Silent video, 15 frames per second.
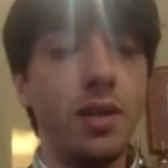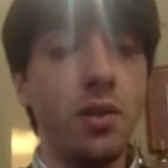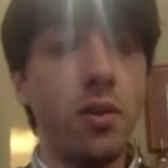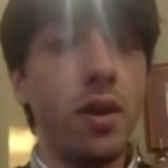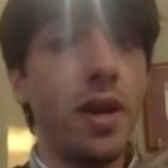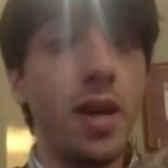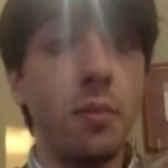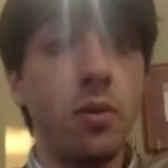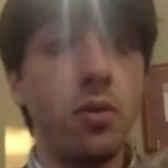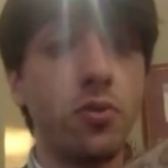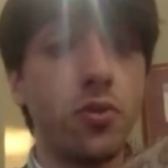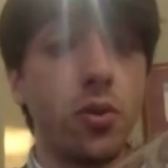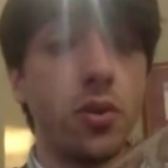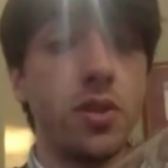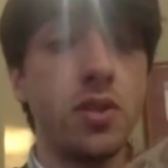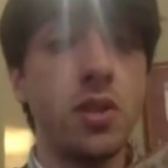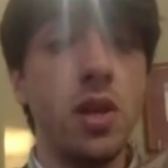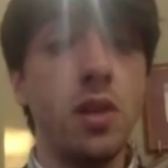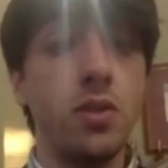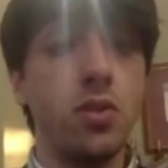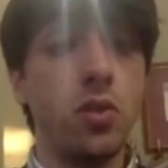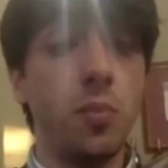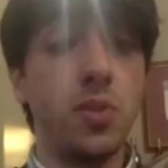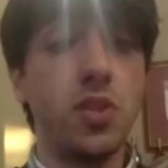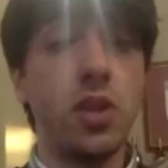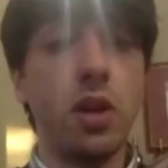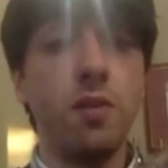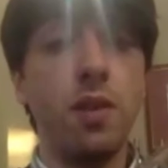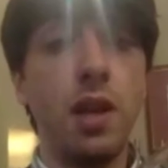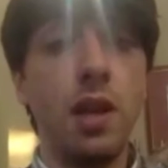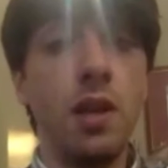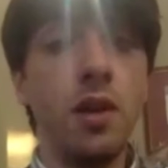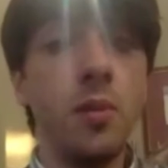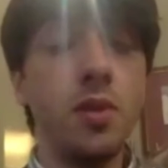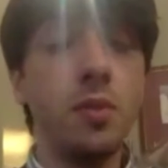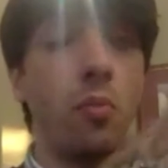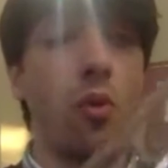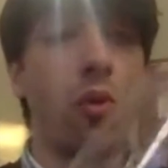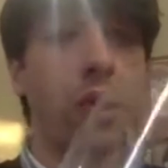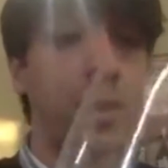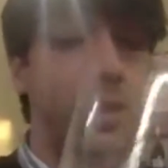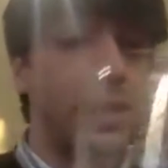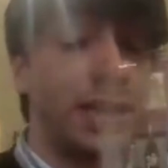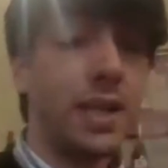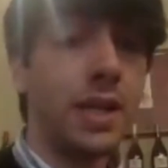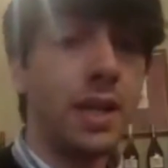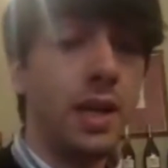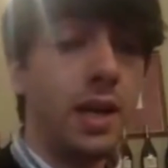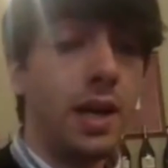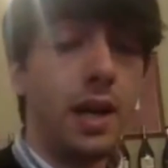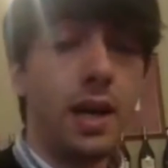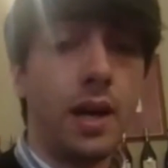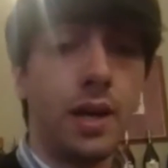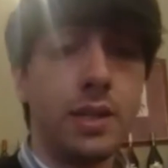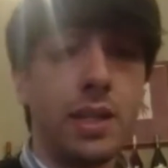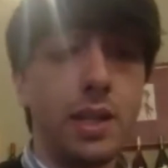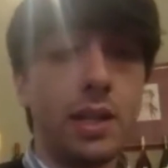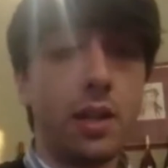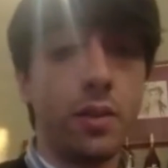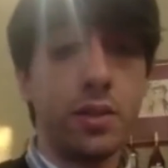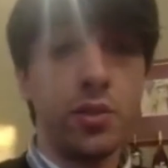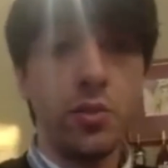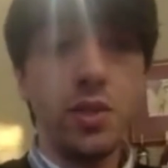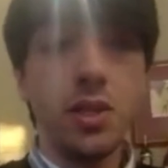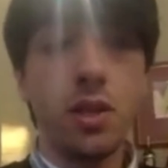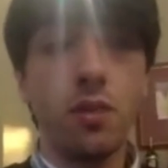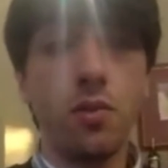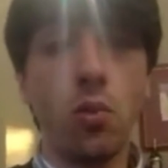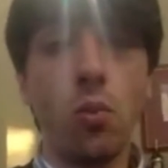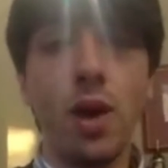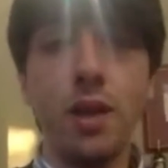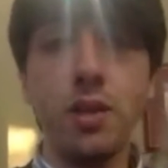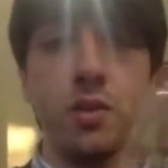You're able, of course, to observe a little bit more the uh, the characteristic of the wine.